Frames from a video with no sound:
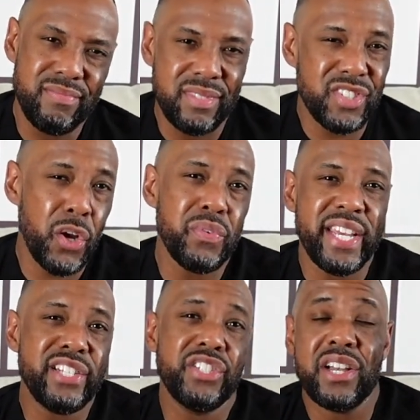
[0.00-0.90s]
certain
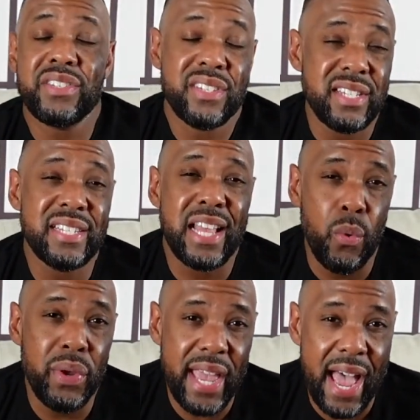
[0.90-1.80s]
injustices that
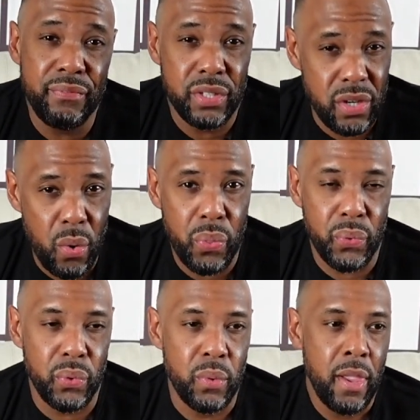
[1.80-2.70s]
we have to go
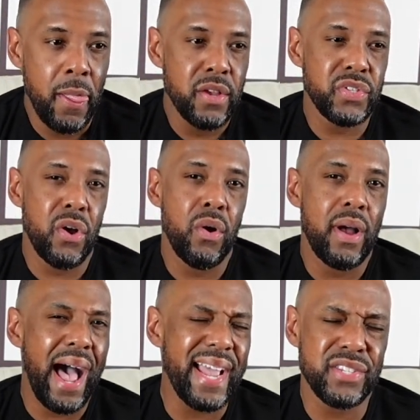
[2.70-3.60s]
through. So
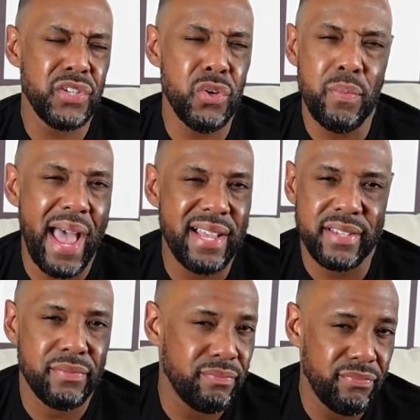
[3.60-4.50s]
Ice Cube
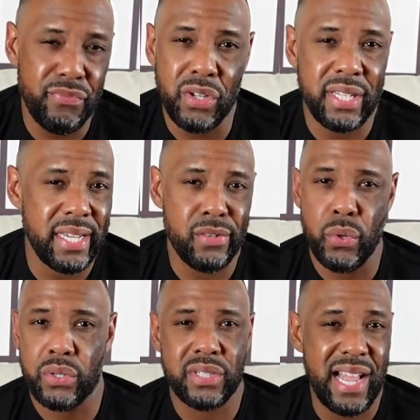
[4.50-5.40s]
hasn't fully
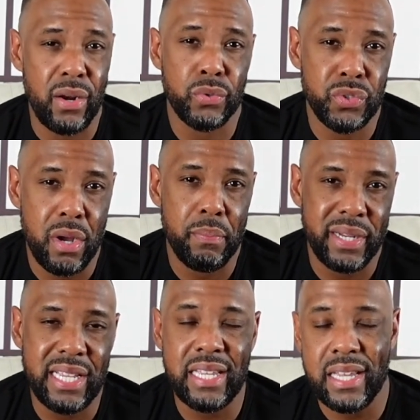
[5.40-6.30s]
endorsed Donald Trump, but
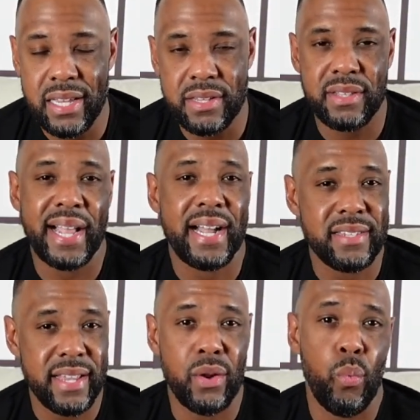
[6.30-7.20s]
he is, like I
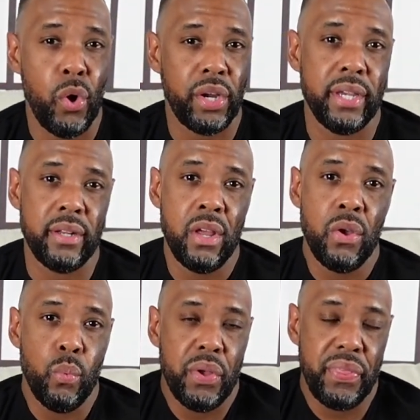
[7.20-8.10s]
said, working
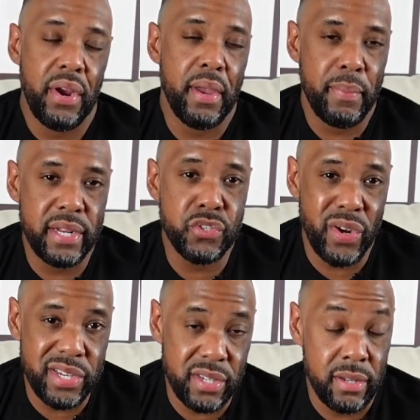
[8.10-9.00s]
with their
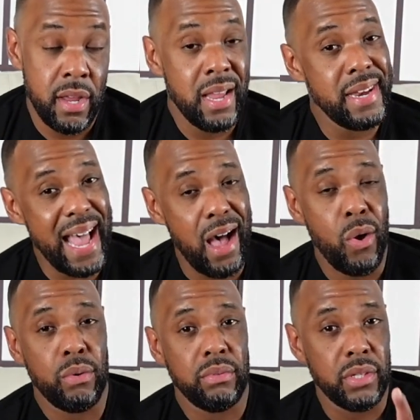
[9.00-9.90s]
administration.
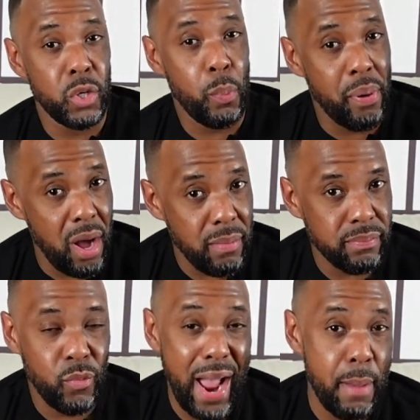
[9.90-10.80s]
Now, Lil Pump,
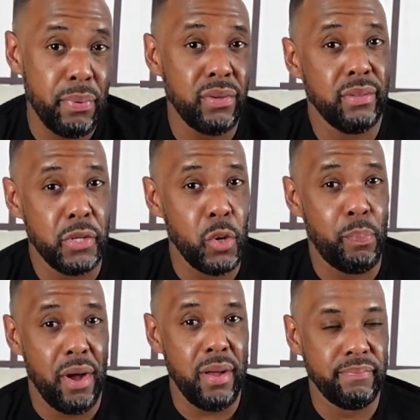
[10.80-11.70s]
rapper Lil
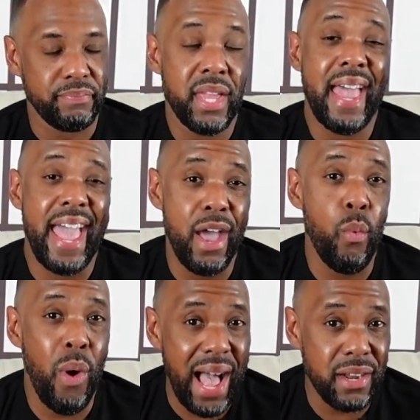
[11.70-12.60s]
Pump and
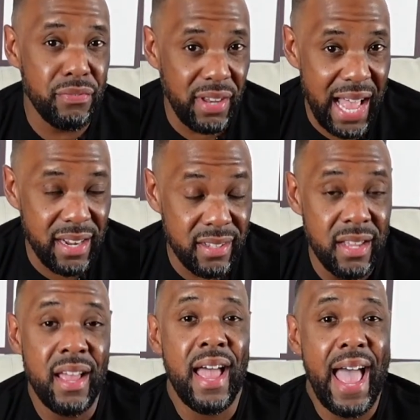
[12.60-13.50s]
Waka Flocka
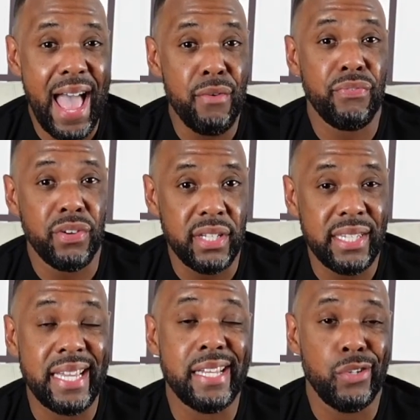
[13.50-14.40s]
have fully
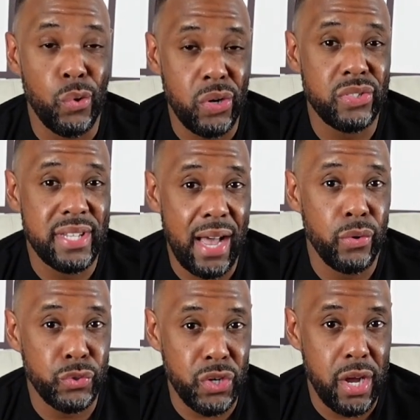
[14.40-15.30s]
endorsed
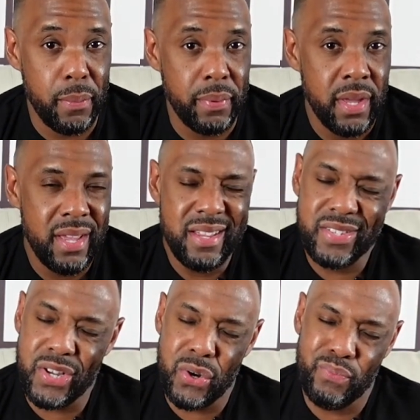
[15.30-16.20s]
Donald Trump.
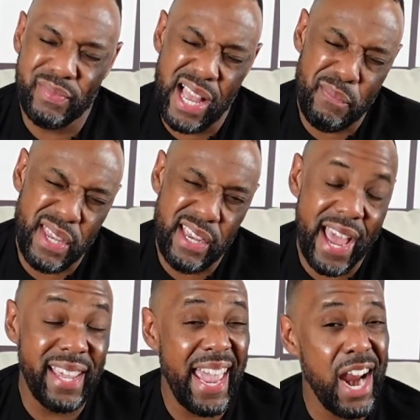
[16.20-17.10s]
So, I mean,
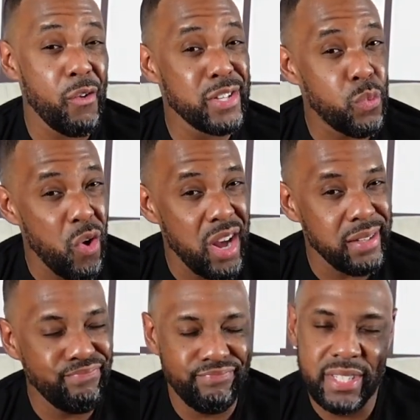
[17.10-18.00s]
and
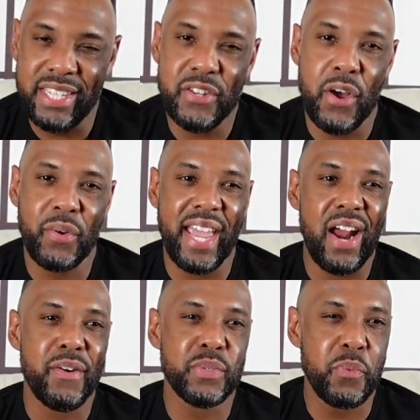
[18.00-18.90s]
KRS-One, you know,
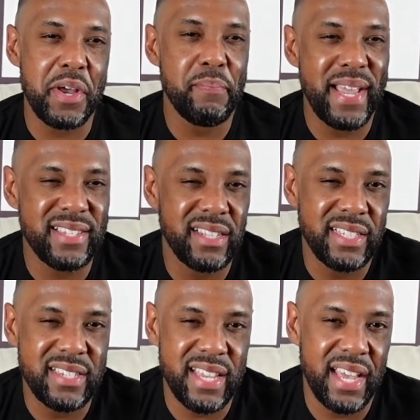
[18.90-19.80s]
KRS-One
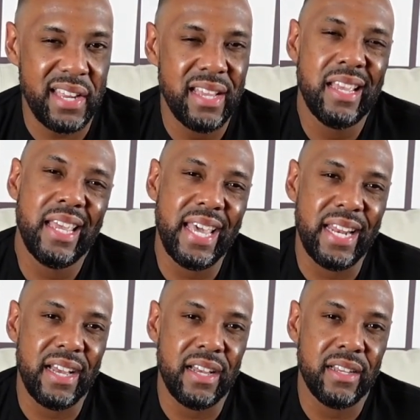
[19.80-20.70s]
basically said in
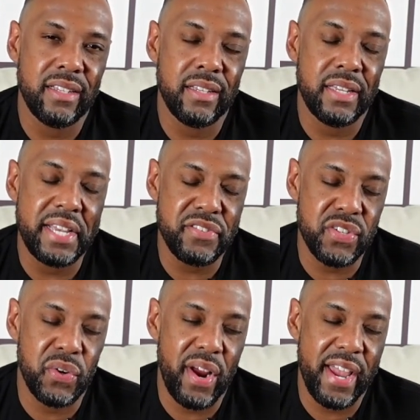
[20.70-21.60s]
a
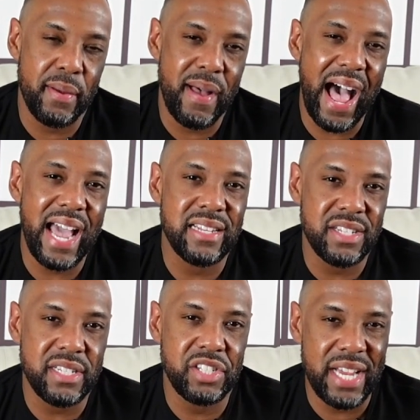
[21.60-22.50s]
Instagram
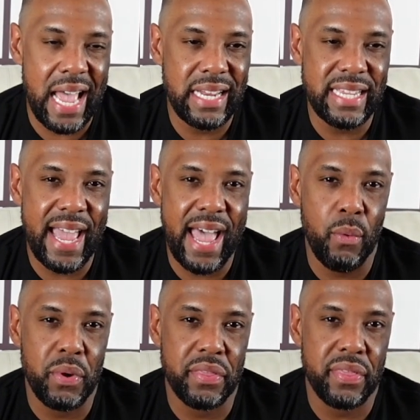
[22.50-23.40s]
IG chat he
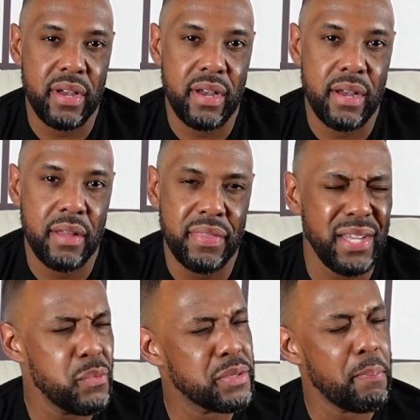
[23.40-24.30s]
had with I think
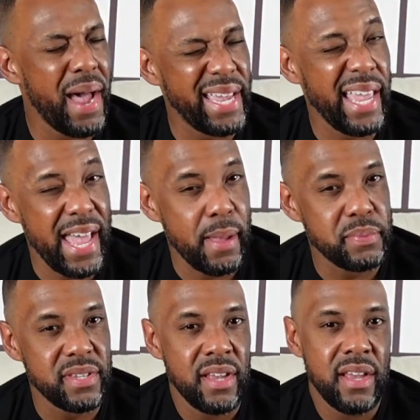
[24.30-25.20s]
it was Mike Epps